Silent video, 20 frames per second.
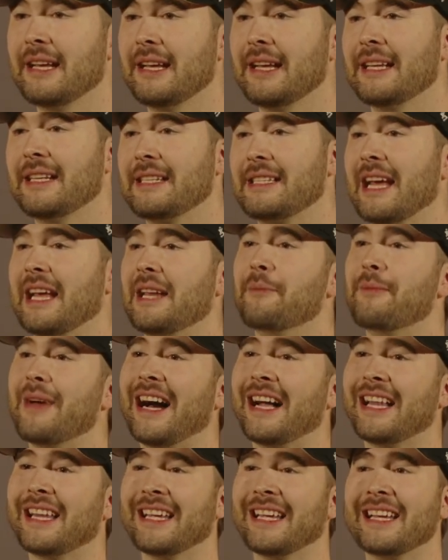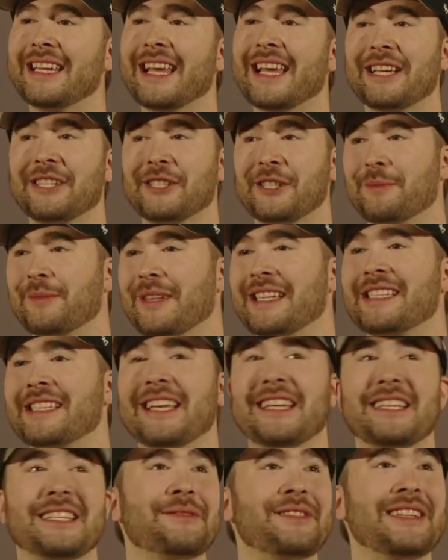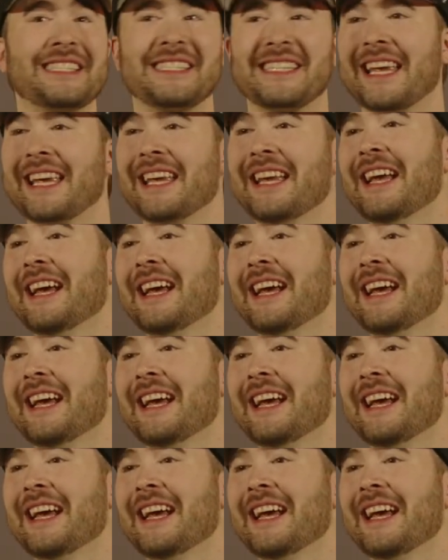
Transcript: Sanballat and Geshem, they sent to me saying,